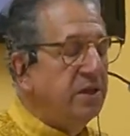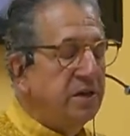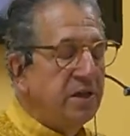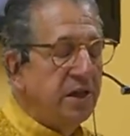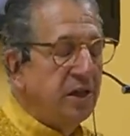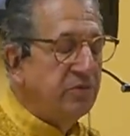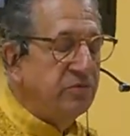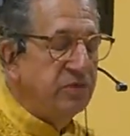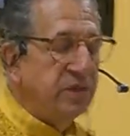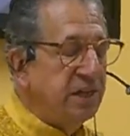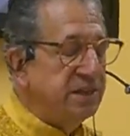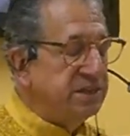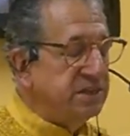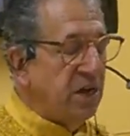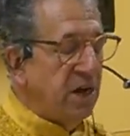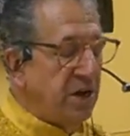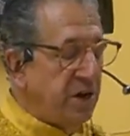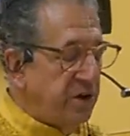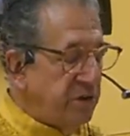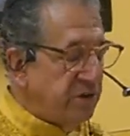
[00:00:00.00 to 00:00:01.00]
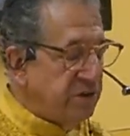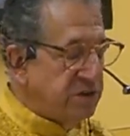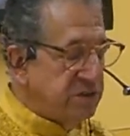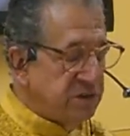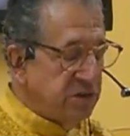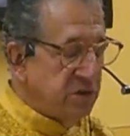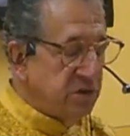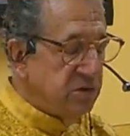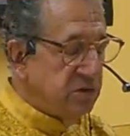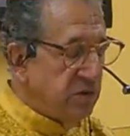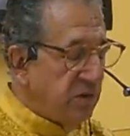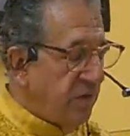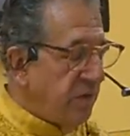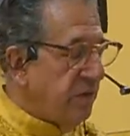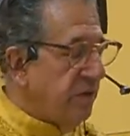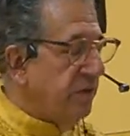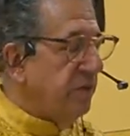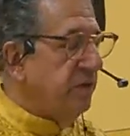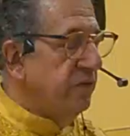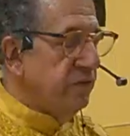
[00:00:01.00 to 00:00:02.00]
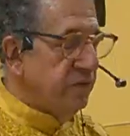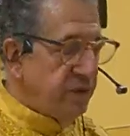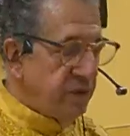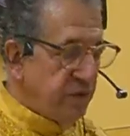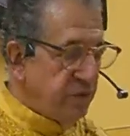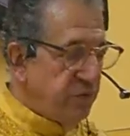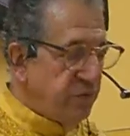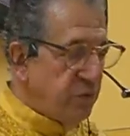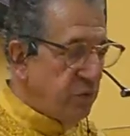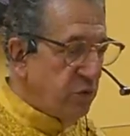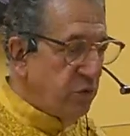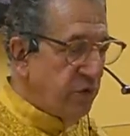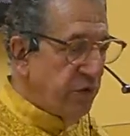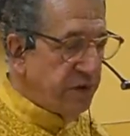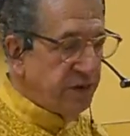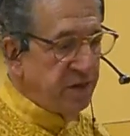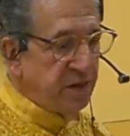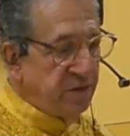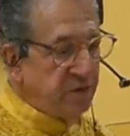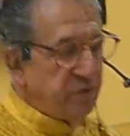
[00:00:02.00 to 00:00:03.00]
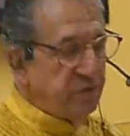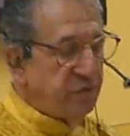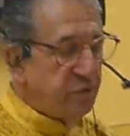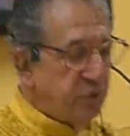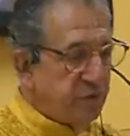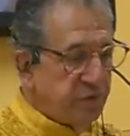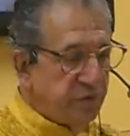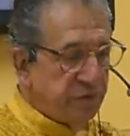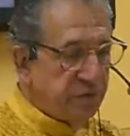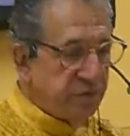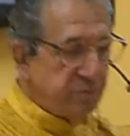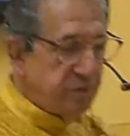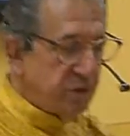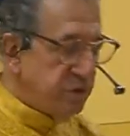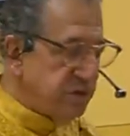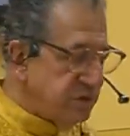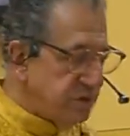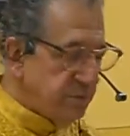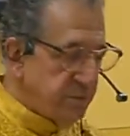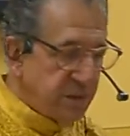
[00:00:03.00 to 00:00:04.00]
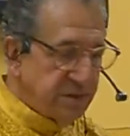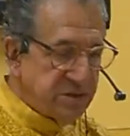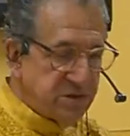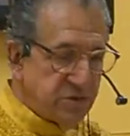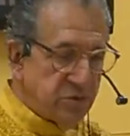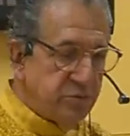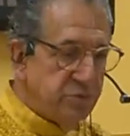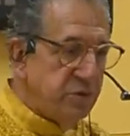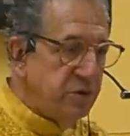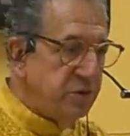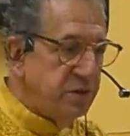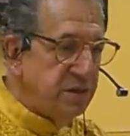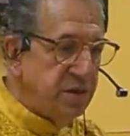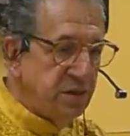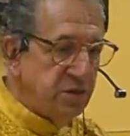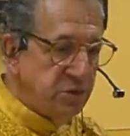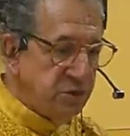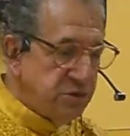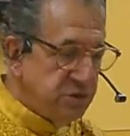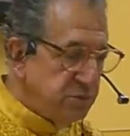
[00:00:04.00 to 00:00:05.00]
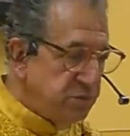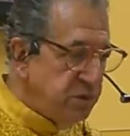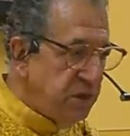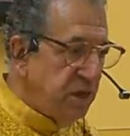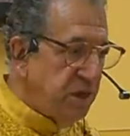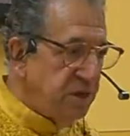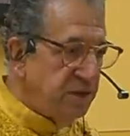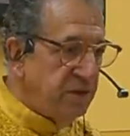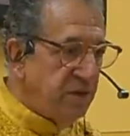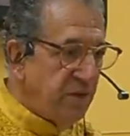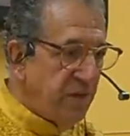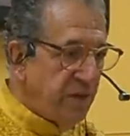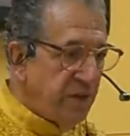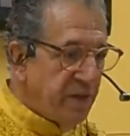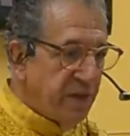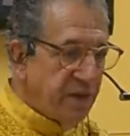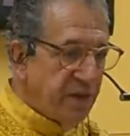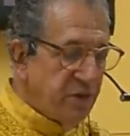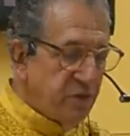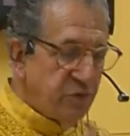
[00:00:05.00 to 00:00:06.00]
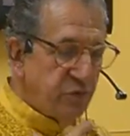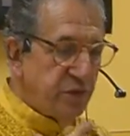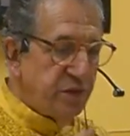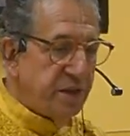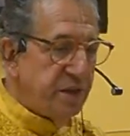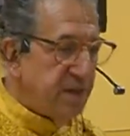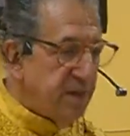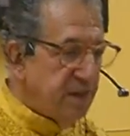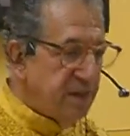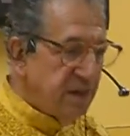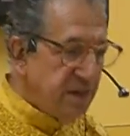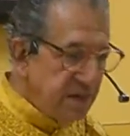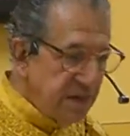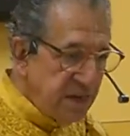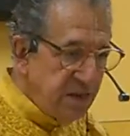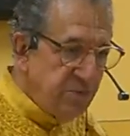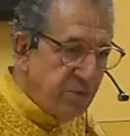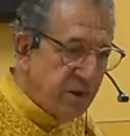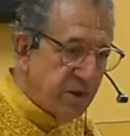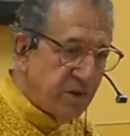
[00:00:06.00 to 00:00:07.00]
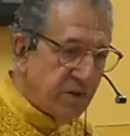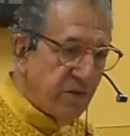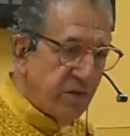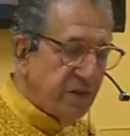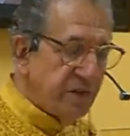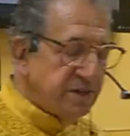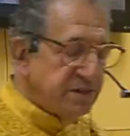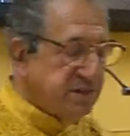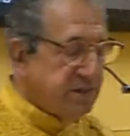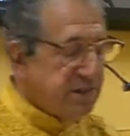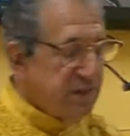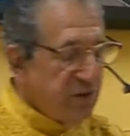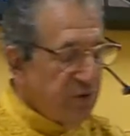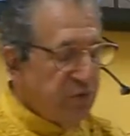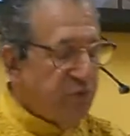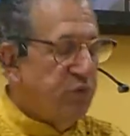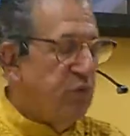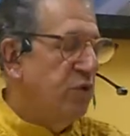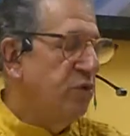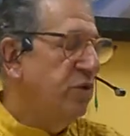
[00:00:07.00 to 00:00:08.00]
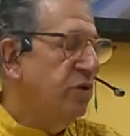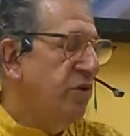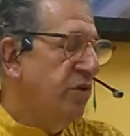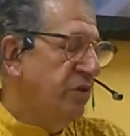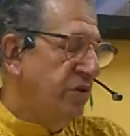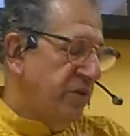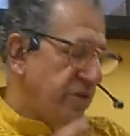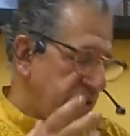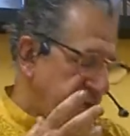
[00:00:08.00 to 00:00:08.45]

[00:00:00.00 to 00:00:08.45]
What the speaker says: have less iron, so therefore, because of the menstrual period, they lose blood, therefore they get anemic. So therefore,